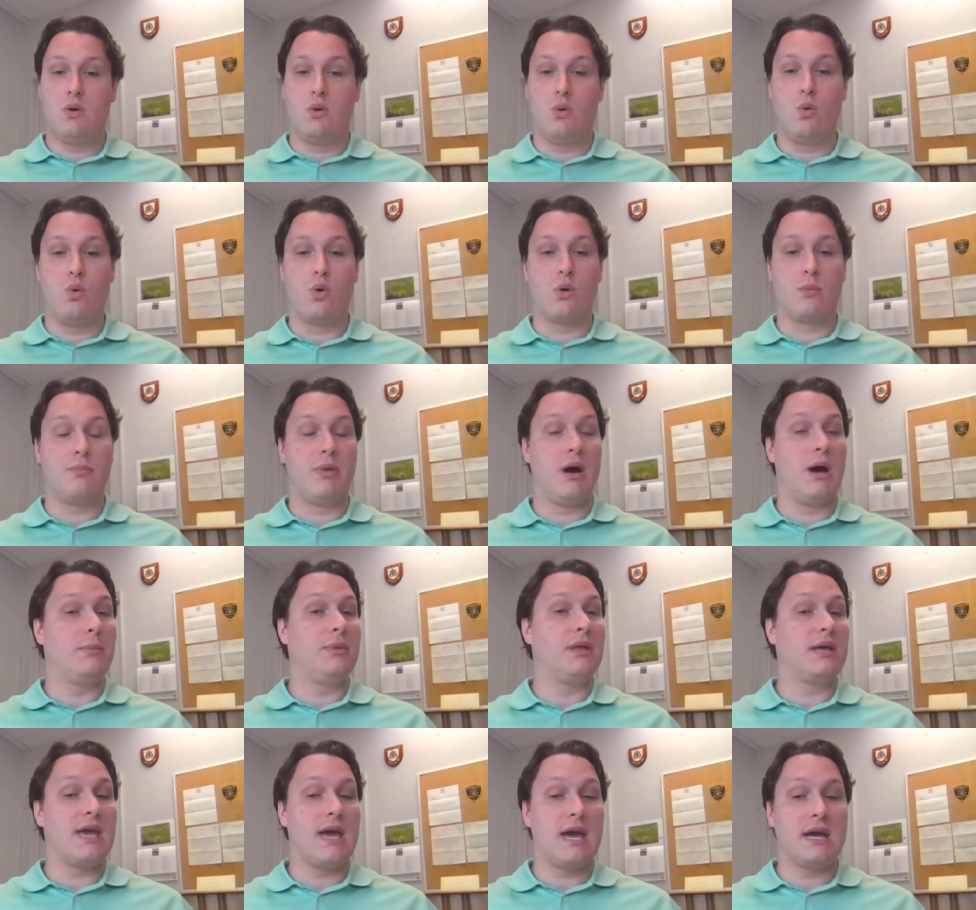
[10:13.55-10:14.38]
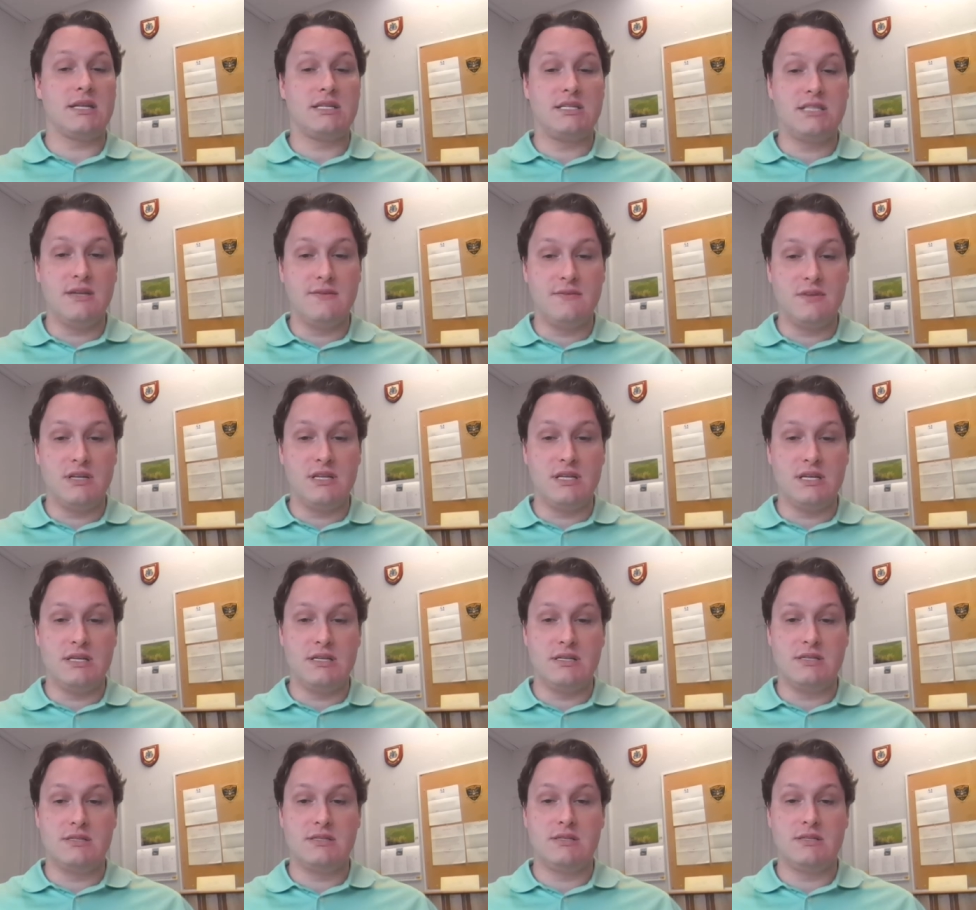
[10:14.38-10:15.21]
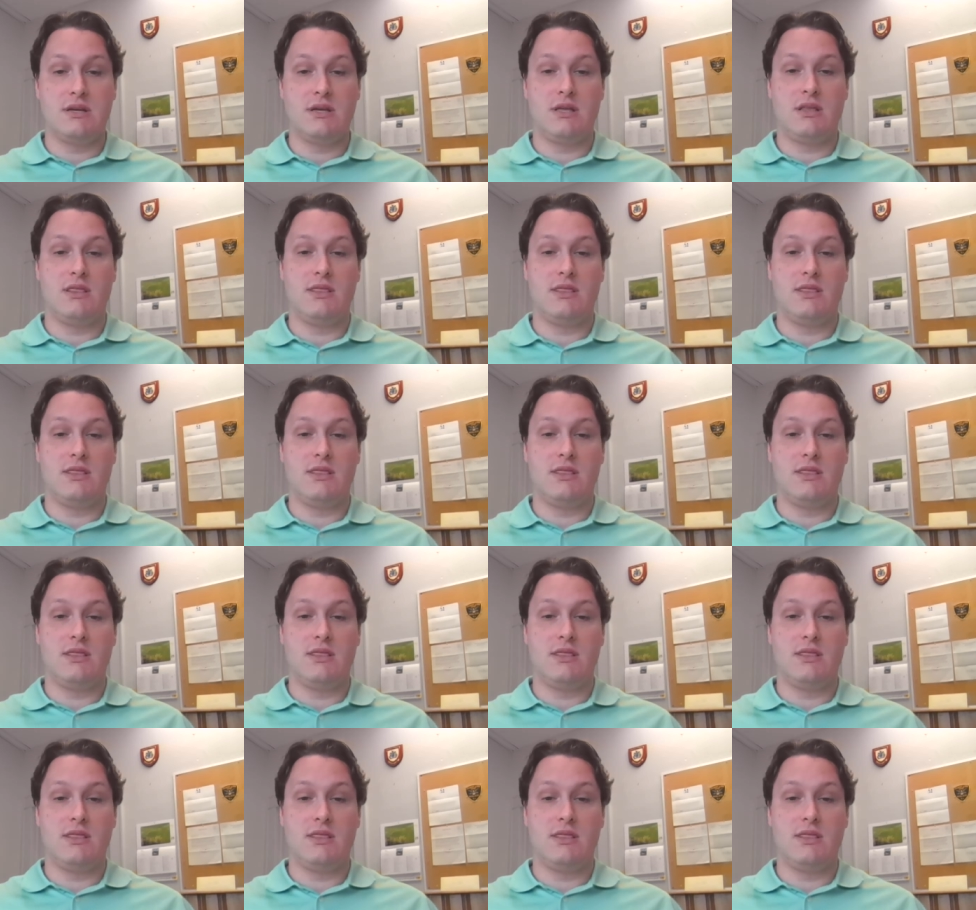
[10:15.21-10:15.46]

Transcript: or public activities